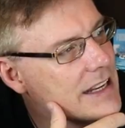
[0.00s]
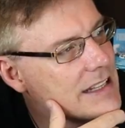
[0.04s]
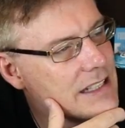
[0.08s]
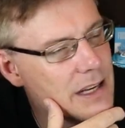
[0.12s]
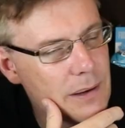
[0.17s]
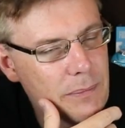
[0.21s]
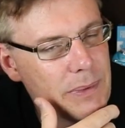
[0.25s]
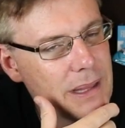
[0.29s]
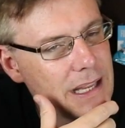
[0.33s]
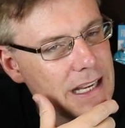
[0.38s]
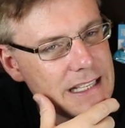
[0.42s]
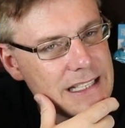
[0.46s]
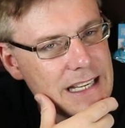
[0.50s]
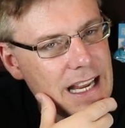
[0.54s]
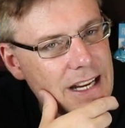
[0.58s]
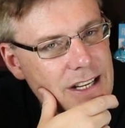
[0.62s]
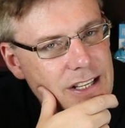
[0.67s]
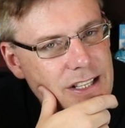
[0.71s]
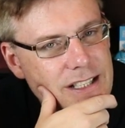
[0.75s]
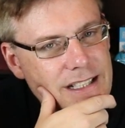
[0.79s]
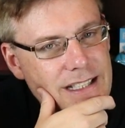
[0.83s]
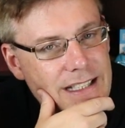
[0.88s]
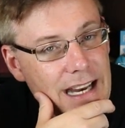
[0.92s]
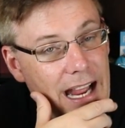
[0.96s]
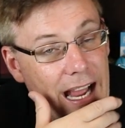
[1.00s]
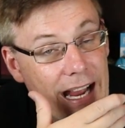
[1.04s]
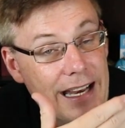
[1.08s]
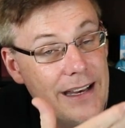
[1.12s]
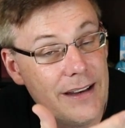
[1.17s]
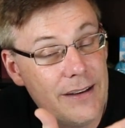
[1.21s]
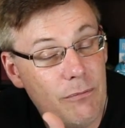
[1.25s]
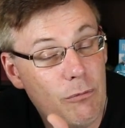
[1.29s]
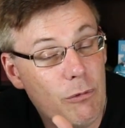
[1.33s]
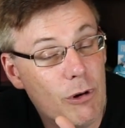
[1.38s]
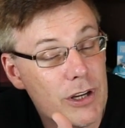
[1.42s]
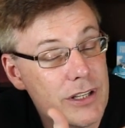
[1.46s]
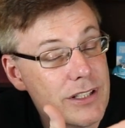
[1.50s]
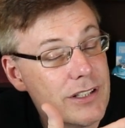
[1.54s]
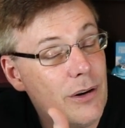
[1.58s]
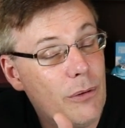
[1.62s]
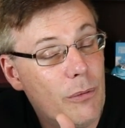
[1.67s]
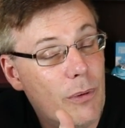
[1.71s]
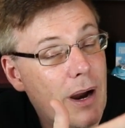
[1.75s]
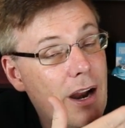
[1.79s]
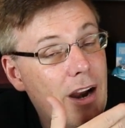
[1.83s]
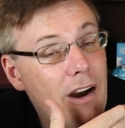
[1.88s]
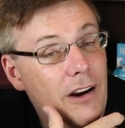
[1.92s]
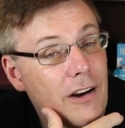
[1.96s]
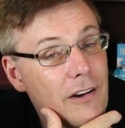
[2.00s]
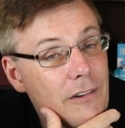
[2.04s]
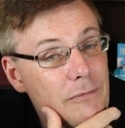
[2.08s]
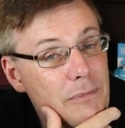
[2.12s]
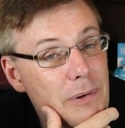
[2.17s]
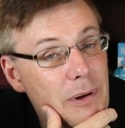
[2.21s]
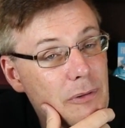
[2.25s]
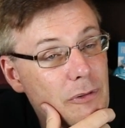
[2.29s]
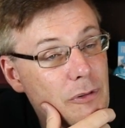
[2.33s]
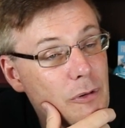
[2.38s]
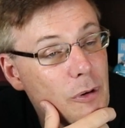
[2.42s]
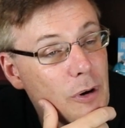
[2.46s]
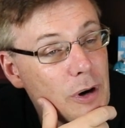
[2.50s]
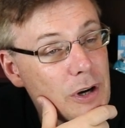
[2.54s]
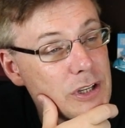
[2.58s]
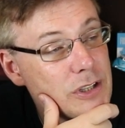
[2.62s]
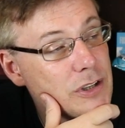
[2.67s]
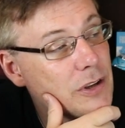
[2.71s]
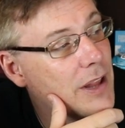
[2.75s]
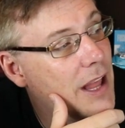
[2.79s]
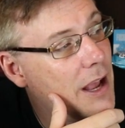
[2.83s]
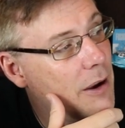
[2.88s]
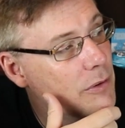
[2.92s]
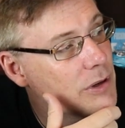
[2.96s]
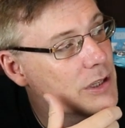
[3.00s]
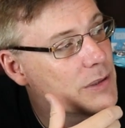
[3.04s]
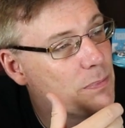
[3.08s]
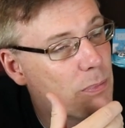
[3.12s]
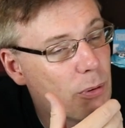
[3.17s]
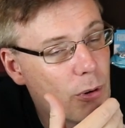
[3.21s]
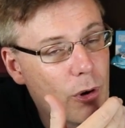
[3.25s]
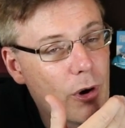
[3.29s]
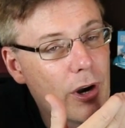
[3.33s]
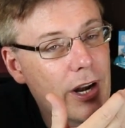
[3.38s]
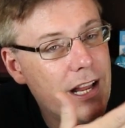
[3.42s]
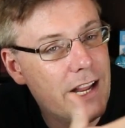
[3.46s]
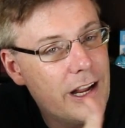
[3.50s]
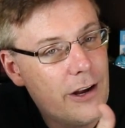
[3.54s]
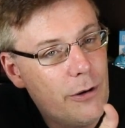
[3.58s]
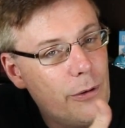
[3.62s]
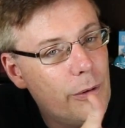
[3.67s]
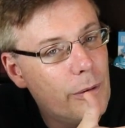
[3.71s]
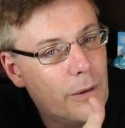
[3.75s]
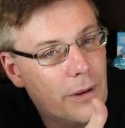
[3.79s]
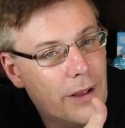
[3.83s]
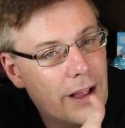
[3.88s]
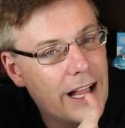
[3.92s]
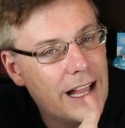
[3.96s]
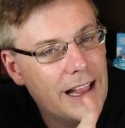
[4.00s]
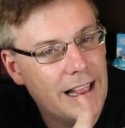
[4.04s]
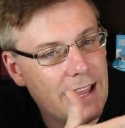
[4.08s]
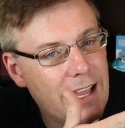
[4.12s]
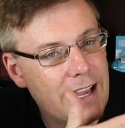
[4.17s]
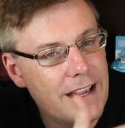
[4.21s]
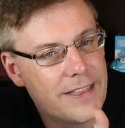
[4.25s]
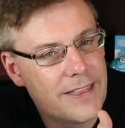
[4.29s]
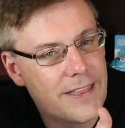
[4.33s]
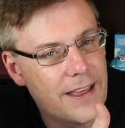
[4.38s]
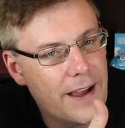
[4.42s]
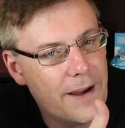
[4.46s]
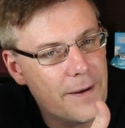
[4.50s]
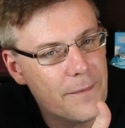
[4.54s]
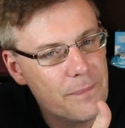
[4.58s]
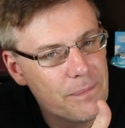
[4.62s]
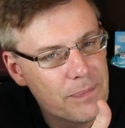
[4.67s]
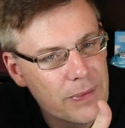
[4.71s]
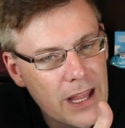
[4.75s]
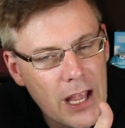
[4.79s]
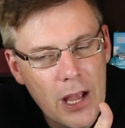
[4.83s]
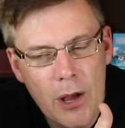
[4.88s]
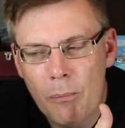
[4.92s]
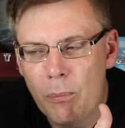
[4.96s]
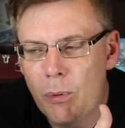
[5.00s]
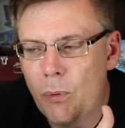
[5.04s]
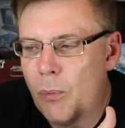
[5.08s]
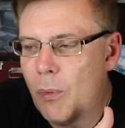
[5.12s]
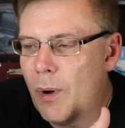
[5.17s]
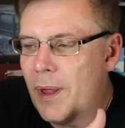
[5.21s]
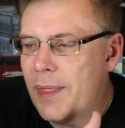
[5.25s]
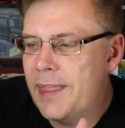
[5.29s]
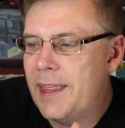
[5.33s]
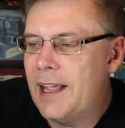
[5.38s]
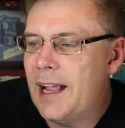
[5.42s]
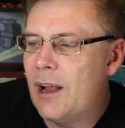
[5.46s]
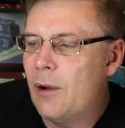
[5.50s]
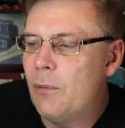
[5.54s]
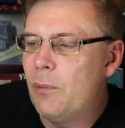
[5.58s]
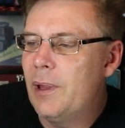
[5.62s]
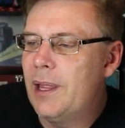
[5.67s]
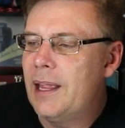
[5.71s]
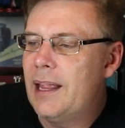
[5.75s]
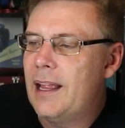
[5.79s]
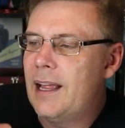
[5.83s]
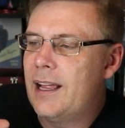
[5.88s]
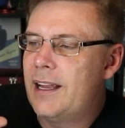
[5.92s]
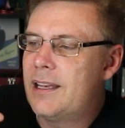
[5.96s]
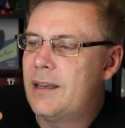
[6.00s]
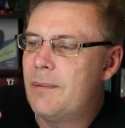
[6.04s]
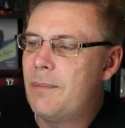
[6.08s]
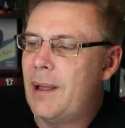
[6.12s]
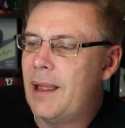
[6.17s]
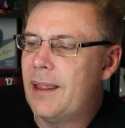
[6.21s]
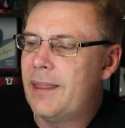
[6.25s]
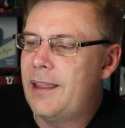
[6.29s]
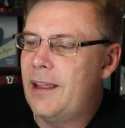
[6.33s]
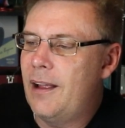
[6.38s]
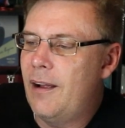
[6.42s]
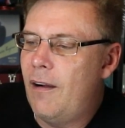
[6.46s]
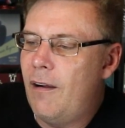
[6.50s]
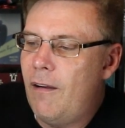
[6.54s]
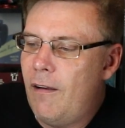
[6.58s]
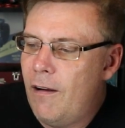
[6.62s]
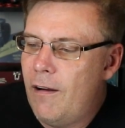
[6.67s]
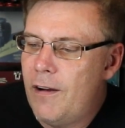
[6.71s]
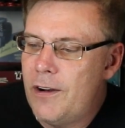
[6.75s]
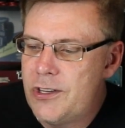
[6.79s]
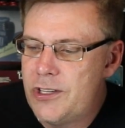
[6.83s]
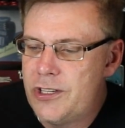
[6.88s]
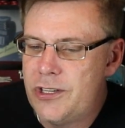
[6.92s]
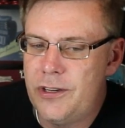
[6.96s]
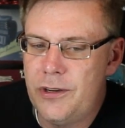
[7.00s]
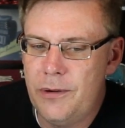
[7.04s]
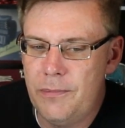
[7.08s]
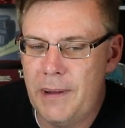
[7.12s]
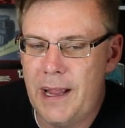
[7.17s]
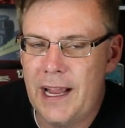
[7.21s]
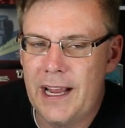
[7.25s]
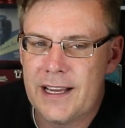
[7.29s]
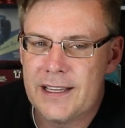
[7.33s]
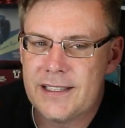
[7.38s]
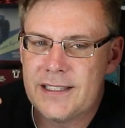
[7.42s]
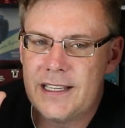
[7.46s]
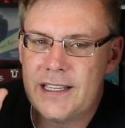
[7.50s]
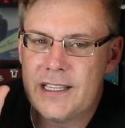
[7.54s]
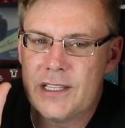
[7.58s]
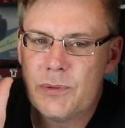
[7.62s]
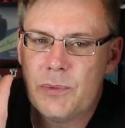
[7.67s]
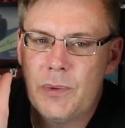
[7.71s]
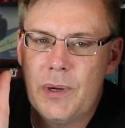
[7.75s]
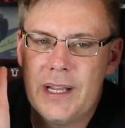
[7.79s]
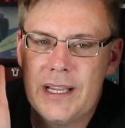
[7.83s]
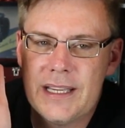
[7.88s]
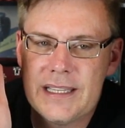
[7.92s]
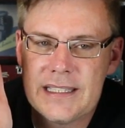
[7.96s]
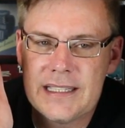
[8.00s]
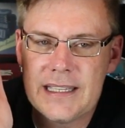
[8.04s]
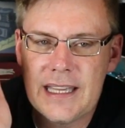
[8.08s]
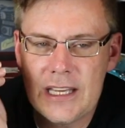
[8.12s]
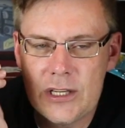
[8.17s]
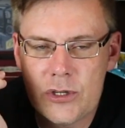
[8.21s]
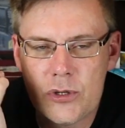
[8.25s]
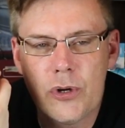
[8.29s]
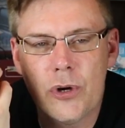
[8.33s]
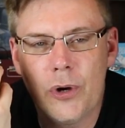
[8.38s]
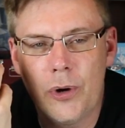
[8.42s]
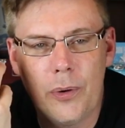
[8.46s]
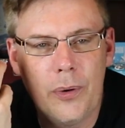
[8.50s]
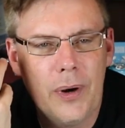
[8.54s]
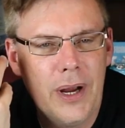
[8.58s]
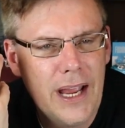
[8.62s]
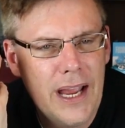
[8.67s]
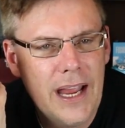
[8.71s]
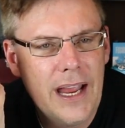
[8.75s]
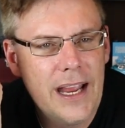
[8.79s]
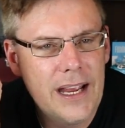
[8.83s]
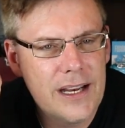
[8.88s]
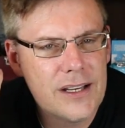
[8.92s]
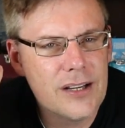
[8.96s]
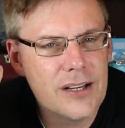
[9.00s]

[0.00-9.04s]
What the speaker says: Some things I wasn't aware of before. So that was pretty cool. I like that. But one thing I really liked about the R2 magazines was that, true, it